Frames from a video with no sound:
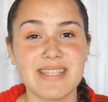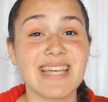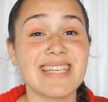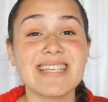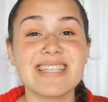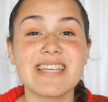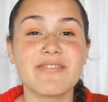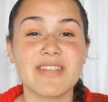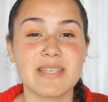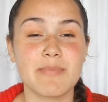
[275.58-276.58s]
techniques needed
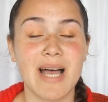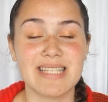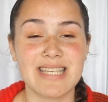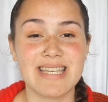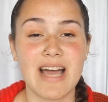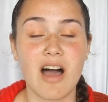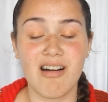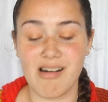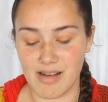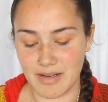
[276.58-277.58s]
for this pattern
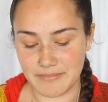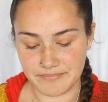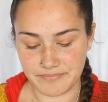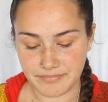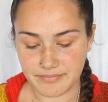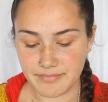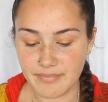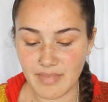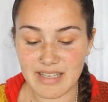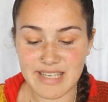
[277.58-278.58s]
are
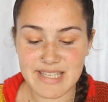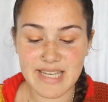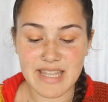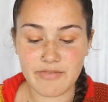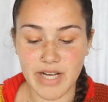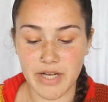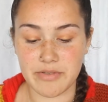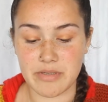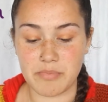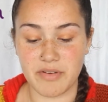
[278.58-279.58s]
knitting in the
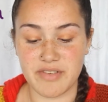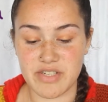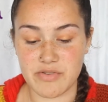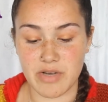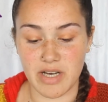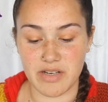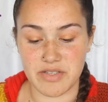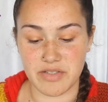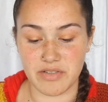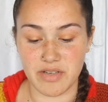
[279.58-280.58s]
round, provisional
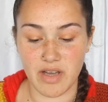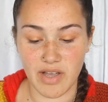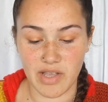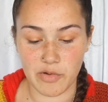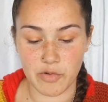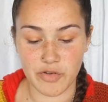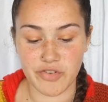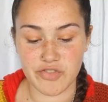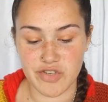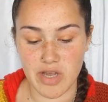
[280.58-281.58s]
cast on,
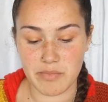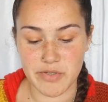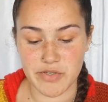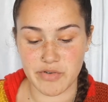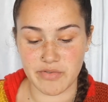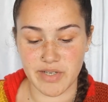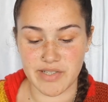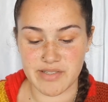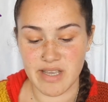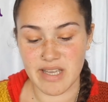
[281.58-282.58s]
I-cord, German short
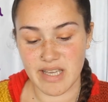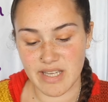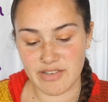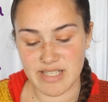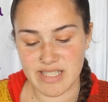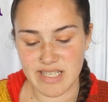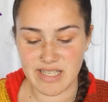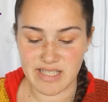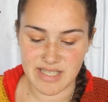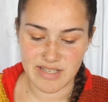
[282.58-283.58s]
rows,
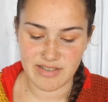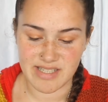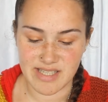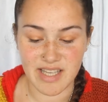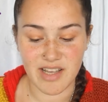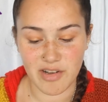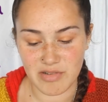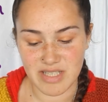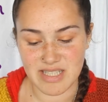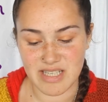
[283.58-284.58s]
increasing, decreasing,
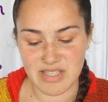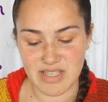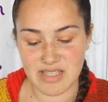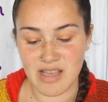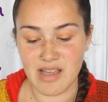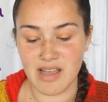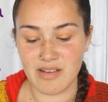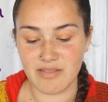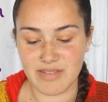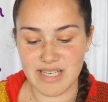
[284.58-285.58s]
holding stitches,
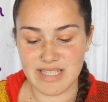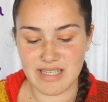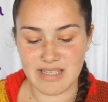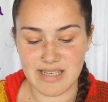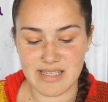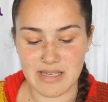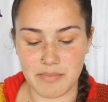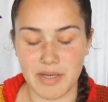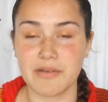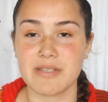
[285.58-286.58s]
reading, knit
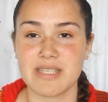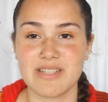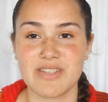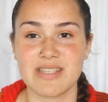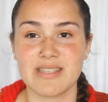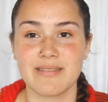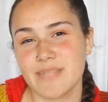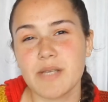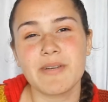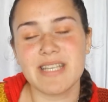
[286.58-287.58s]
and purl stitches.
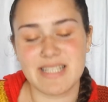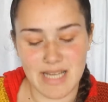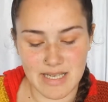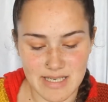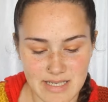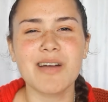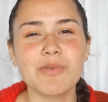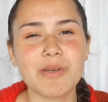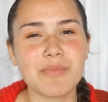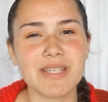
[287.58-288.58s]
So pretty standard. I
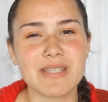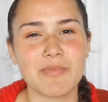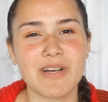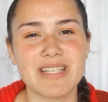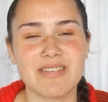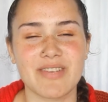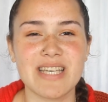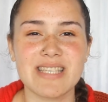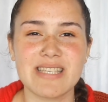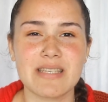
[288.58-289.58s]
wouldn't be surprised if it
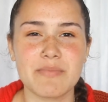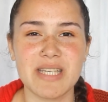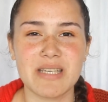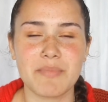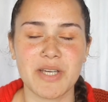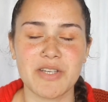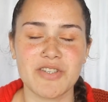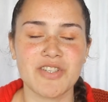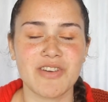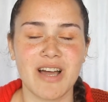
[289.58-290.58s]
is intermediate because
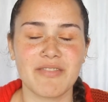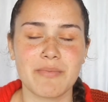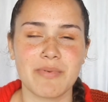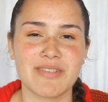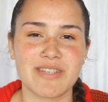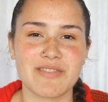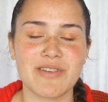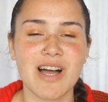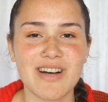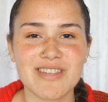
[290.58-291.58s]
you do have the provisional
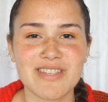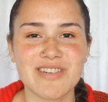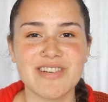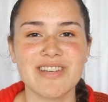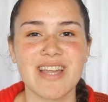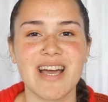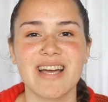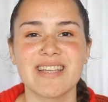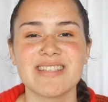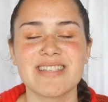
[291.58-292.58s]
cast on
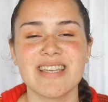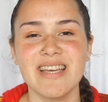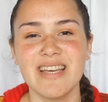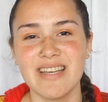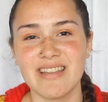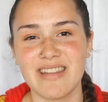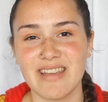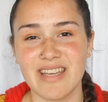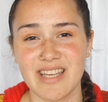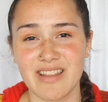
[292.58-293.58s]
and
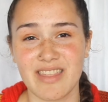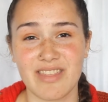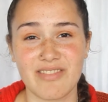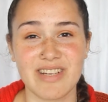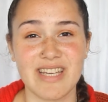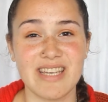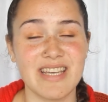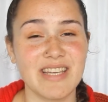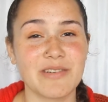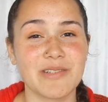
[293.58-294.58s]
the 3
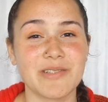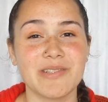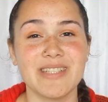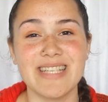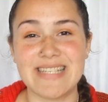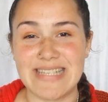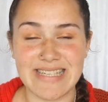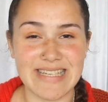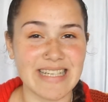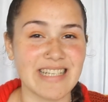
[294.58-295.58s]
needle
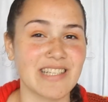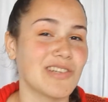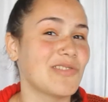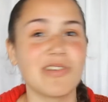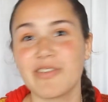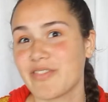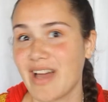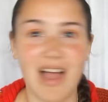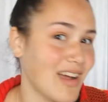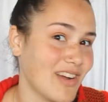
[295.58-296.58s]
knitting and all of
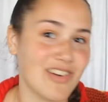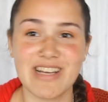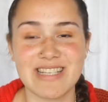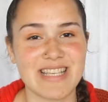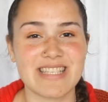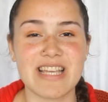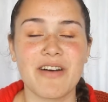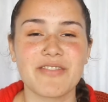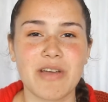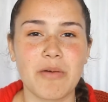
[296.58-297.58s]
that crazy
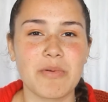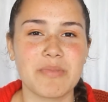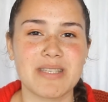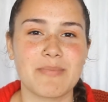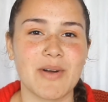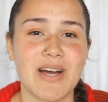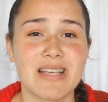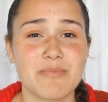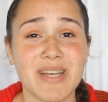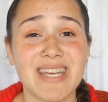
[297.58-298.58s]
stuff, so I wouldn't be
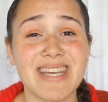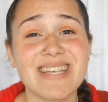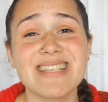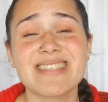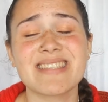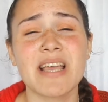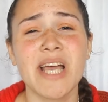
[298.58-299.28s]
surprised, but it is